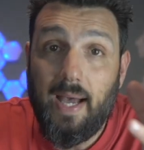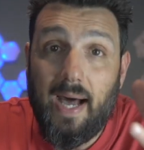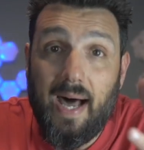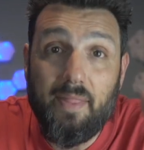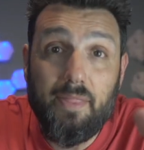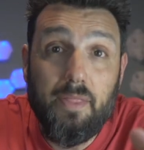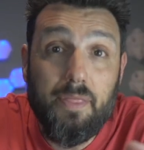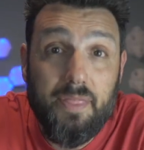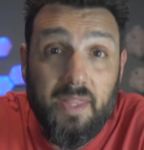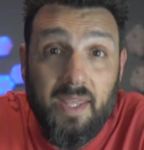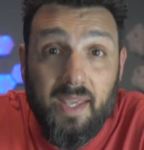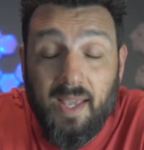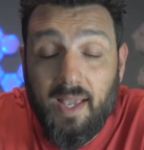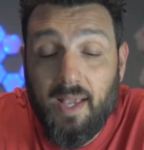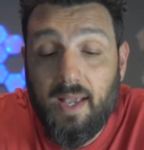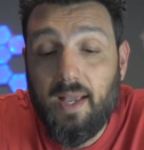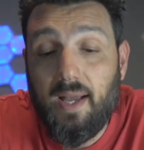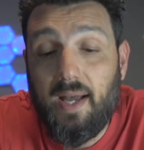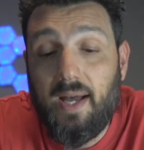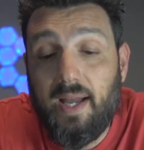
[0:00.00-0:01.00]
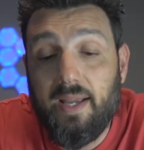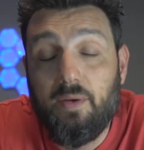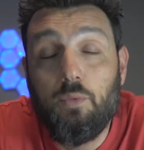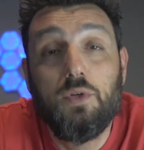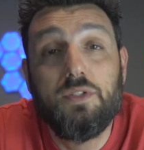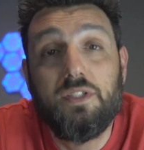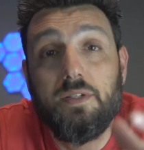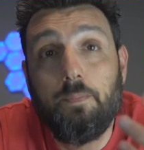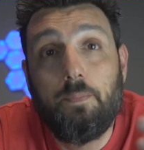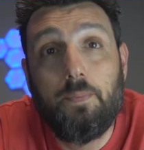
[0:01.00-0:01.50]
Other thing I
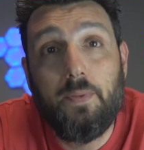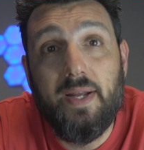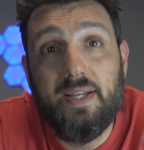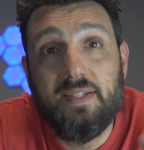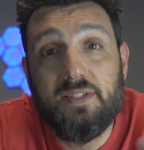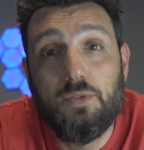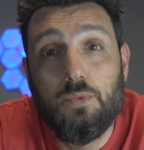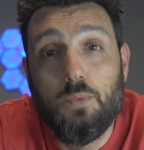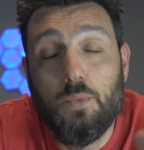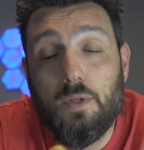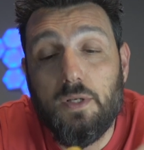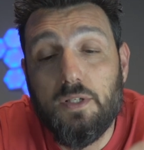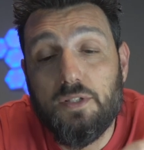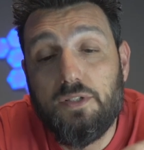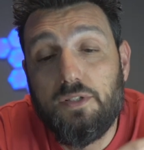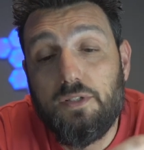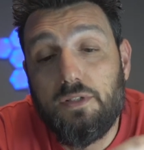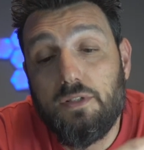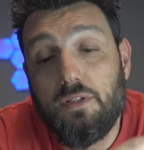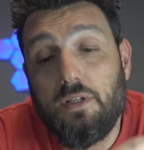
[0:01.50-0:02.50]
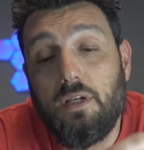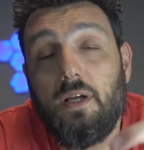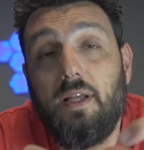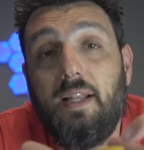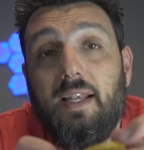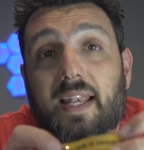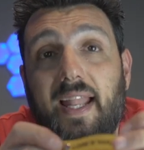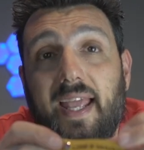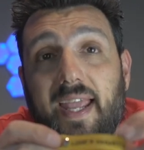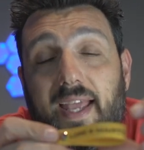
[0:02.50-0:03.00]
was impressed was
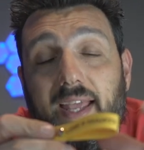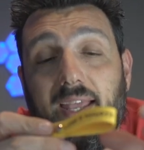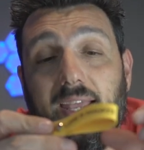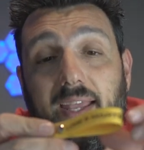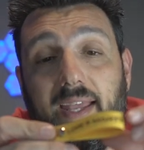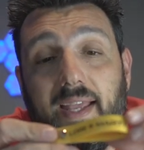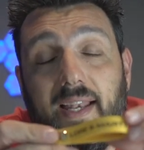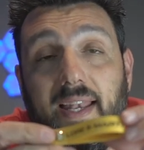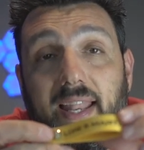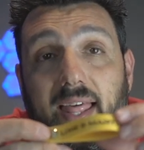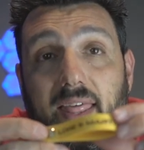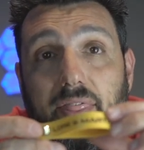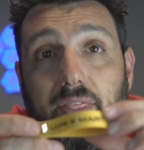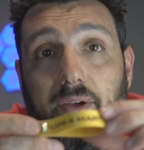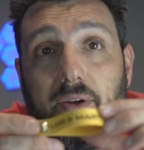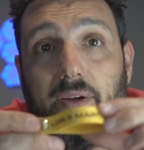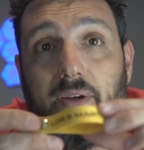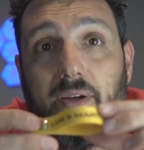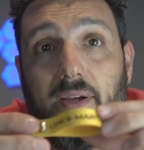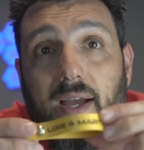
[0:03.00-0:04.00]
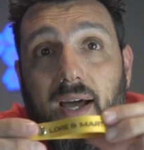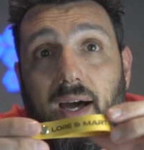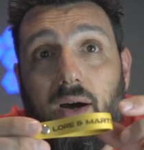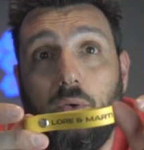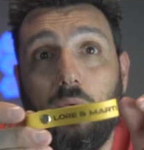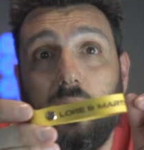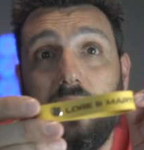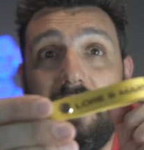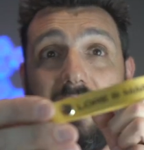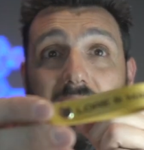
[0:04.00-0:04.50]
leather,
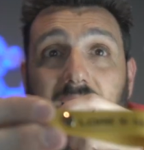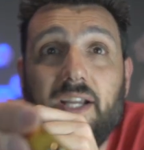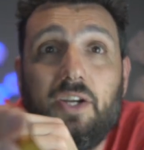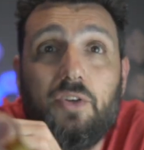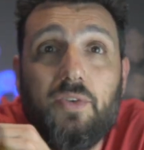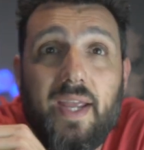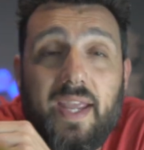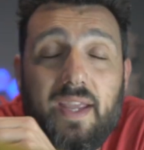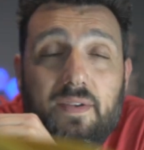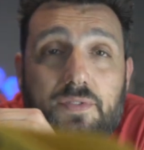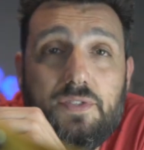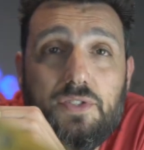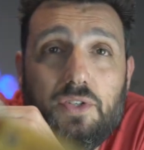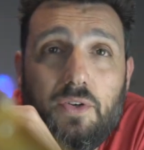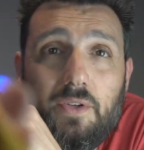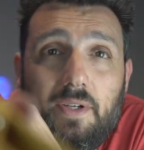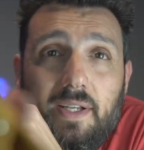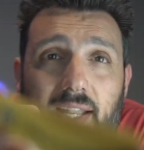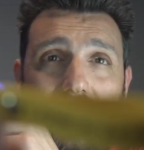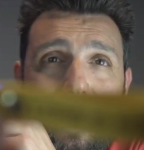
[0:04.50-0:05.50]
how it engraves on